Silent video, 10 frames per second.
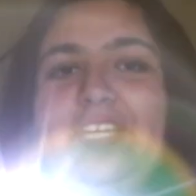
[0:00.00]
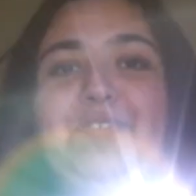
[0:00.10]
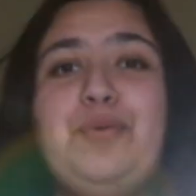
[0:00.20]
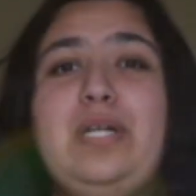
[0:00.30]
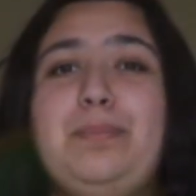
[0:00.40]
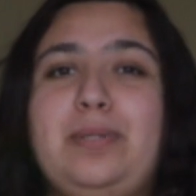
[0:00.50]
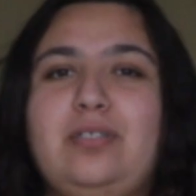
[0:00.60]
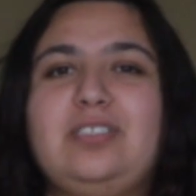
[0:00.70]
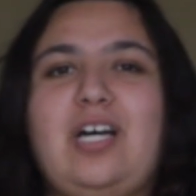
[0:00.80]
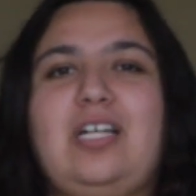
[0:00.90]
If you want to
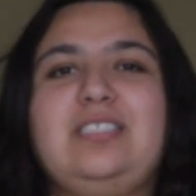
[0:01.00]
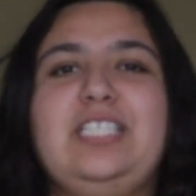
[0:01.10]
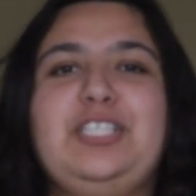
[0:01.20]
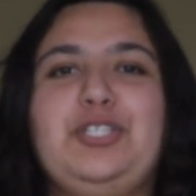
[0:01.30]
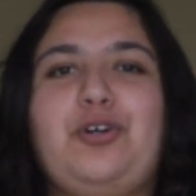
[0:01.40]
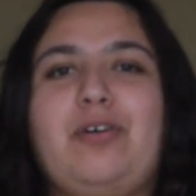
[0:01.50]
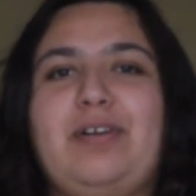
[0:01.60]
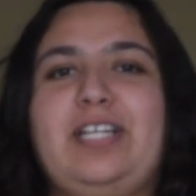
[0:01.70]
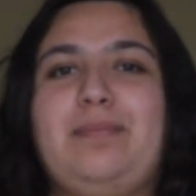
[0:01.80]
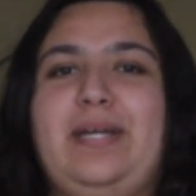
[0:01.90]
post content you
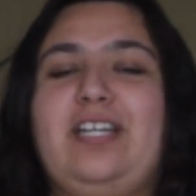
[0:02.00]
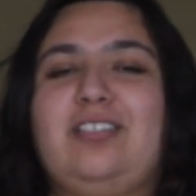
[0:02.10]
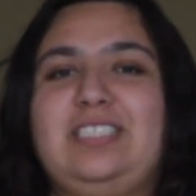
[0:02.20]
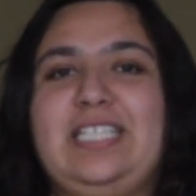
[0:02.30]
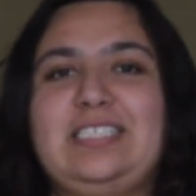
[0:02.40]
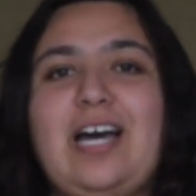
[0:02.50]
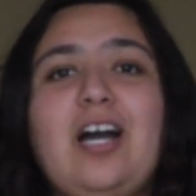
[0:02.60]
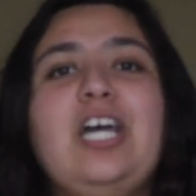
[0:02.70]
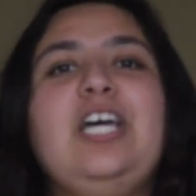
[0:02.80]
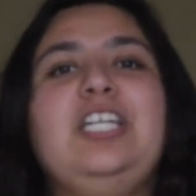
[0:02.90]
already made on
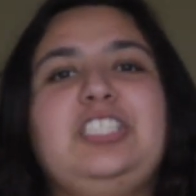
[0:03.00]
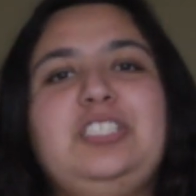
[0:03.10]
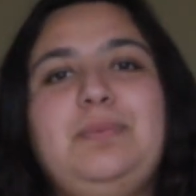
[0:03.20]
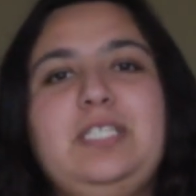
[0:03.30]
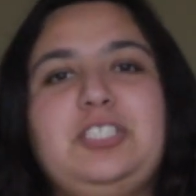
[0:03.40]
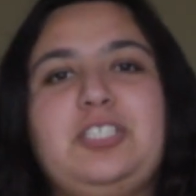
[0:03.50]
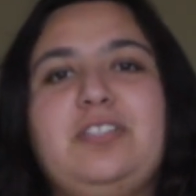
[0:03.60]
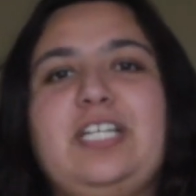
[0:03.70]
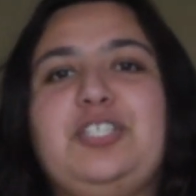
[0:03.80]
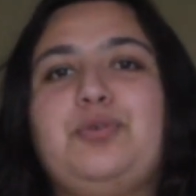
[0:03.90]
TikTok, just make
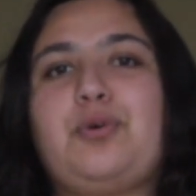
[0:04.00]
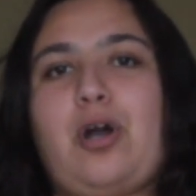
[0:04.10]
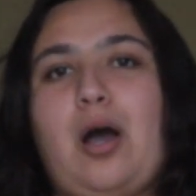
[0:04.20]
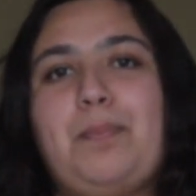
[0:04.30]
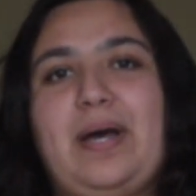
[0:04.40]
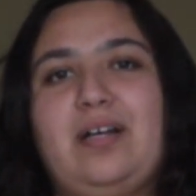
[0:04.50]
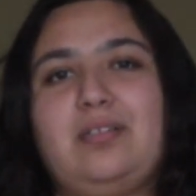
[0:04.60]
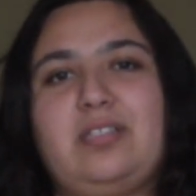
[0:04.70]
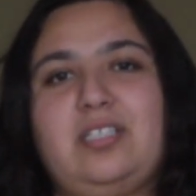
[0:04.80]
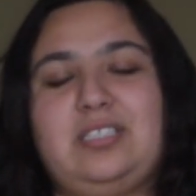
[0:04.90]
sure that you crop
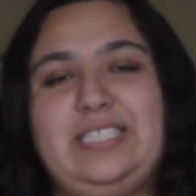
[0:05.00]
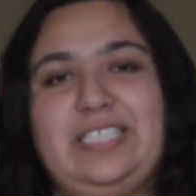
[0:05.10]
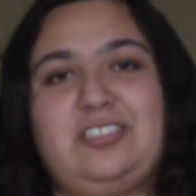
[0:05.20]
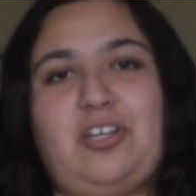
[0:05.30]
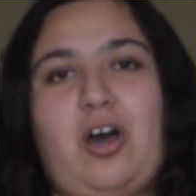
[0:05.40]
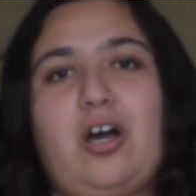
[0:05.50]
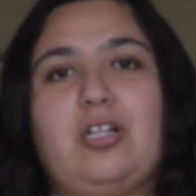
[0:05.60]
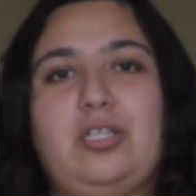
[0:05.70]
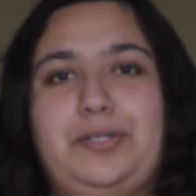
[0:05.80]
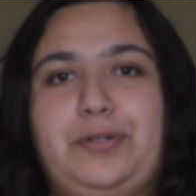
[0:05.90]
out the
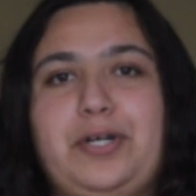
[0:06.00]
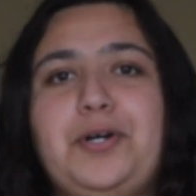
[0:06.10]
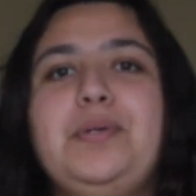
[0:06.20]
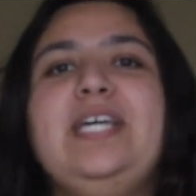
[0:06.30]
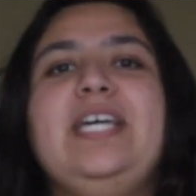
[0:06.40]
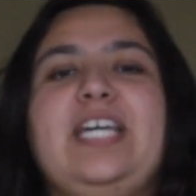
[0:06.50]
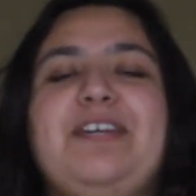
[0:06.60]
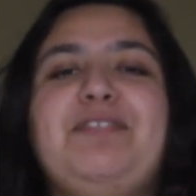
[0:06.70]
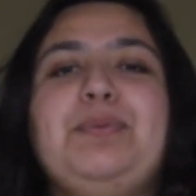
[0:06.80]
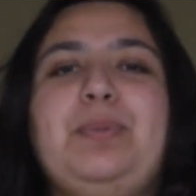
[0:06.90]
TikTok logo.
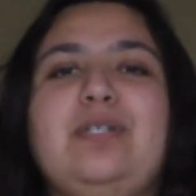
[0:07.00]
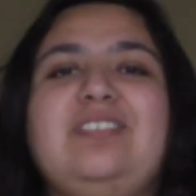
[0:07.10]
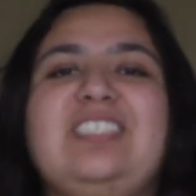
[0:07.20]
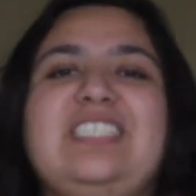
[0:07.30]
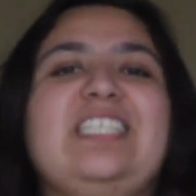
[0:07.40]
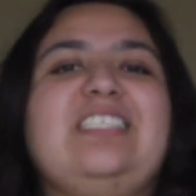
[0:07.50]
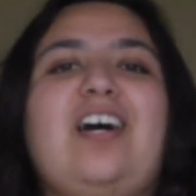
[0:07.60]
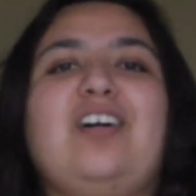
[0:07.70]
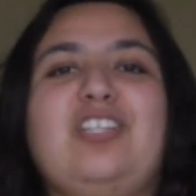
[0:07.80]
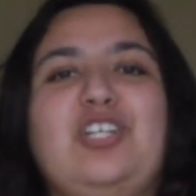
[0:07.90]
If you post the
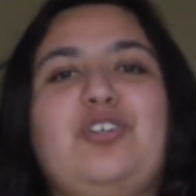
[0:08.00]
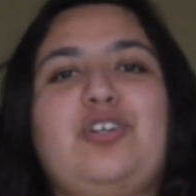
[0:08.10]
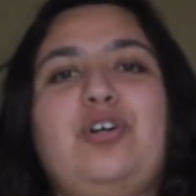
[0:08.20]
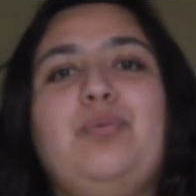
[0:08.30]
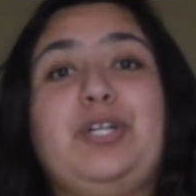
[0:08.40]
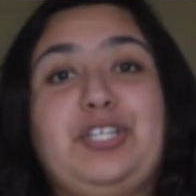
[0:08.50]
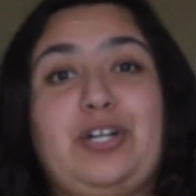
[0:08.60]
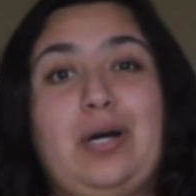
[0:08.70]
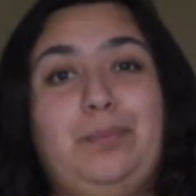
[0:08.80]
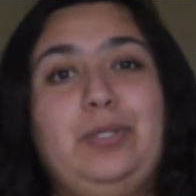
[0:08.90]
TikTok logo when
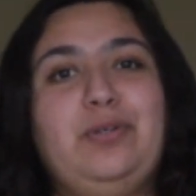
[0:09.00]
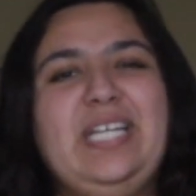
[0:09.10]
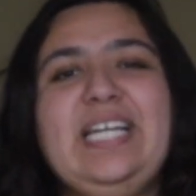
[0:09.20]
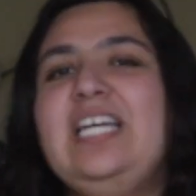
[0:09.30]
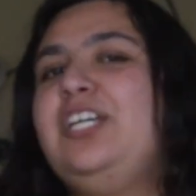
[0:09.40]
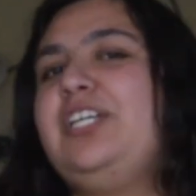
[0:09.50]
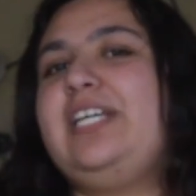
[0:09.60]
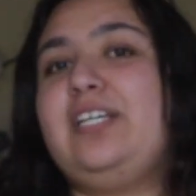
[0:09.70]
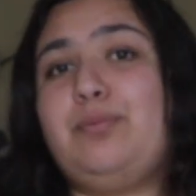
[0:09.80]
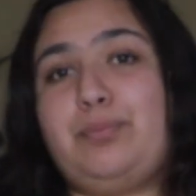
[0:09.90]
you're uploading,
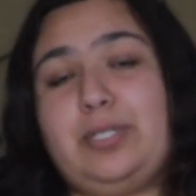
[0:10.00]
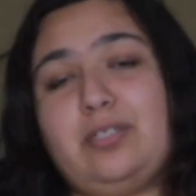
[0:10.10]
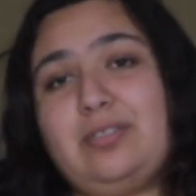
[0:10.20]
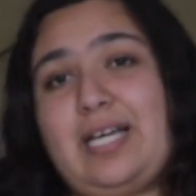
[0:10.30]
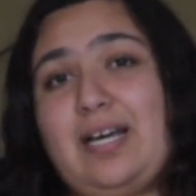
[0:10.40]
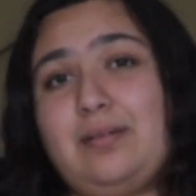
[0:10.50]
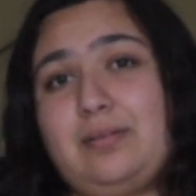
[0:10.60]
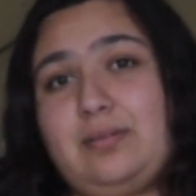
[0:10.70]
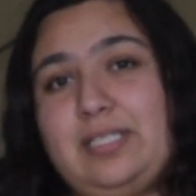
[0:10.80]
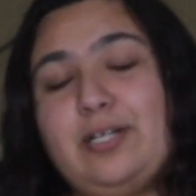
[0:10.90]
it will not,
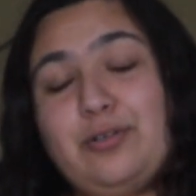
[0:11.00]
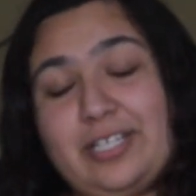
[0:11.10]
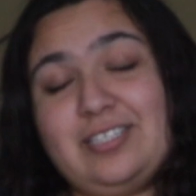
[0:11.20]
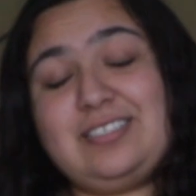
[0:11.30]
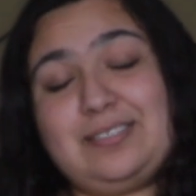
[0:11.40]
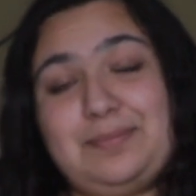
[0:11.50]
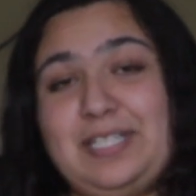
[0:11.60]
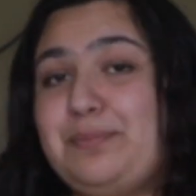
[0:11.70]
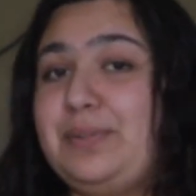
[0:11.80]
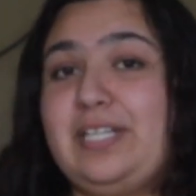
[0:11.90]
it'll get
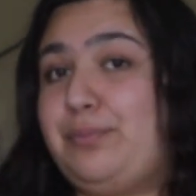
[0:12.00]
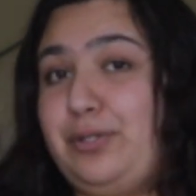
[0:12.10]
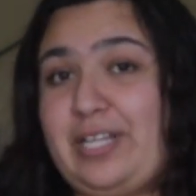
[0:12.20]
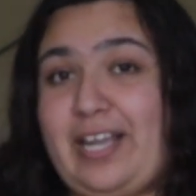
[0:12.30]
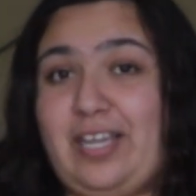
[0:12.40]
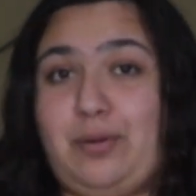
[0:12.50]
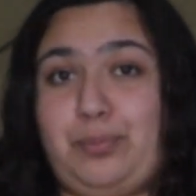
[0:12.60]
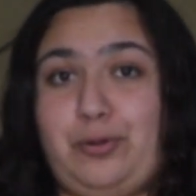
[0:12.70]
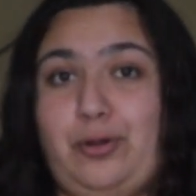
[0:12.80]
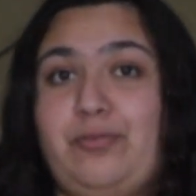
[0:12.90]
submitted but it will not get
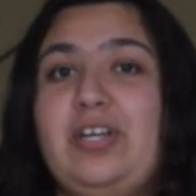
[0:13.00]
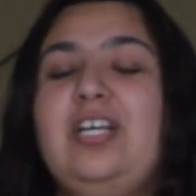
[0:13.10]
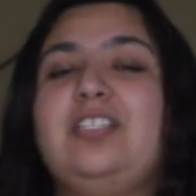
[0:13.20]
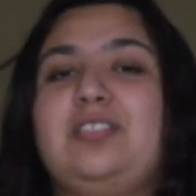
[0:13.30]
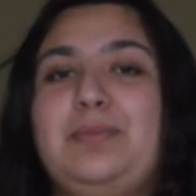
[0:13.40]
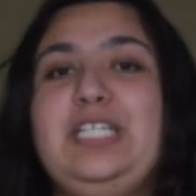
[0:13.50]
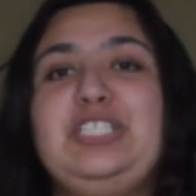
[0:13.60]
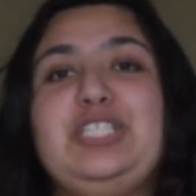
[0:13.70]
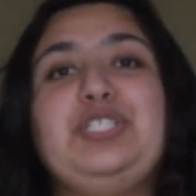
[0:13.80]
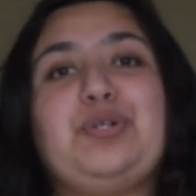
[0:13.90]
approved. So make
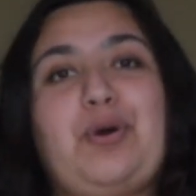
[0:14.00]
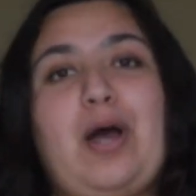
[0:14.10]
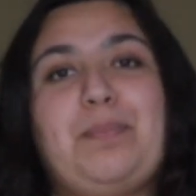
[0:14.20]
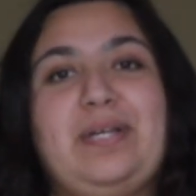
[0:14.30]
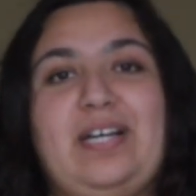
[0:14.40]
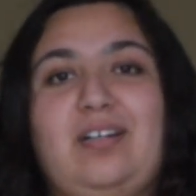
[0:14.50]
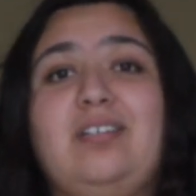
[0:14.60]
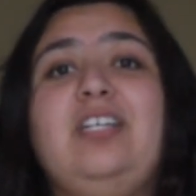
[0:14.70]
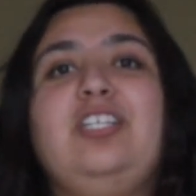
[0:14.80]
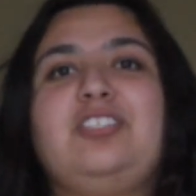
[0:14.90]
sure you crop it
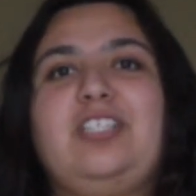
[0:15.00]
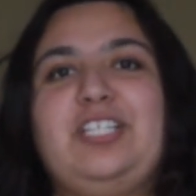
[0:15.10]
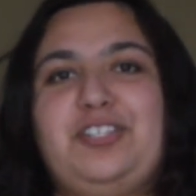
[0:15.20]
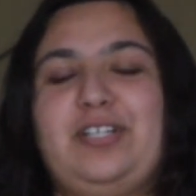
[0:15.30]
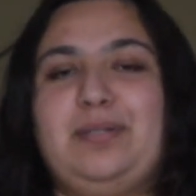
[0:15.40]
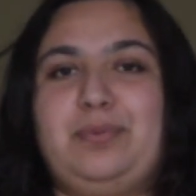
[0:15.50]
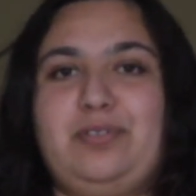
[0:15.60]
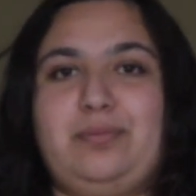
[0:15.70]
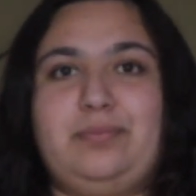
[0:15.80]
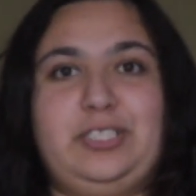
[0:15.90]
out so that you're able
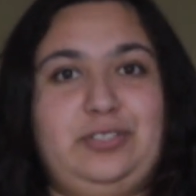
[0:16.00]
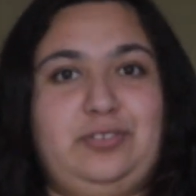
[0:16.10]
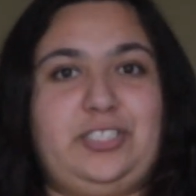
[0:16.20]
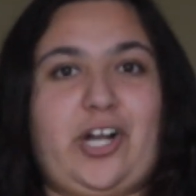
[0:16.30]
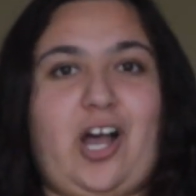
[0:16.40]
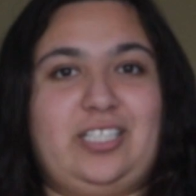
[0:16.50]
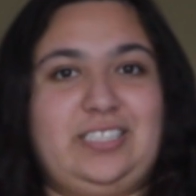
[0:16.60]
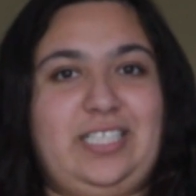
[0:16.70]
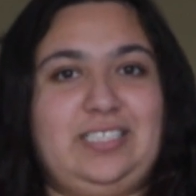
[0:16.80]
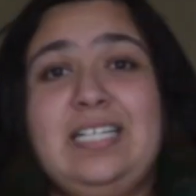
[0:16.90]
to reuse your
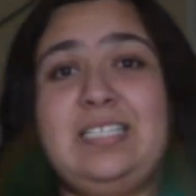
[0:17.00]
content.